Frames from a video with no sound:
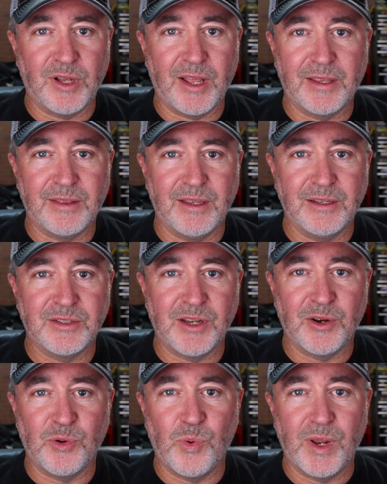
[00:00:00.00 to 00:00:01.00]
like this
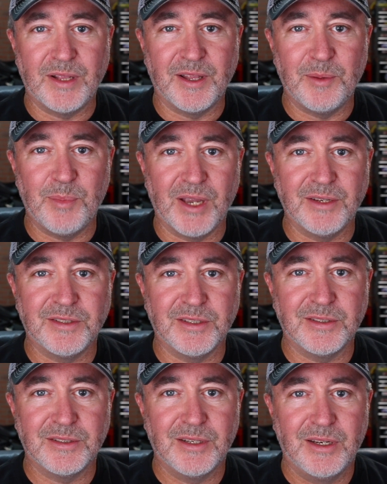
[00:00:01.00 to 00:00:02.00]
on a weekly
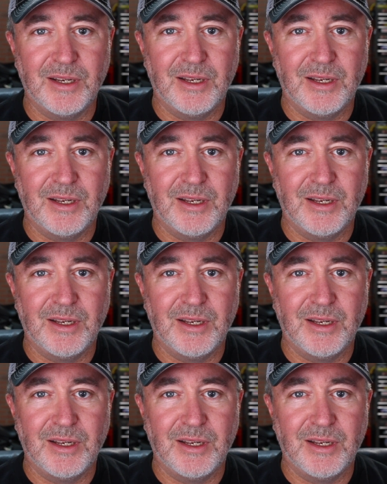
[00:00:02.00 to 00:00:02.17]
basis.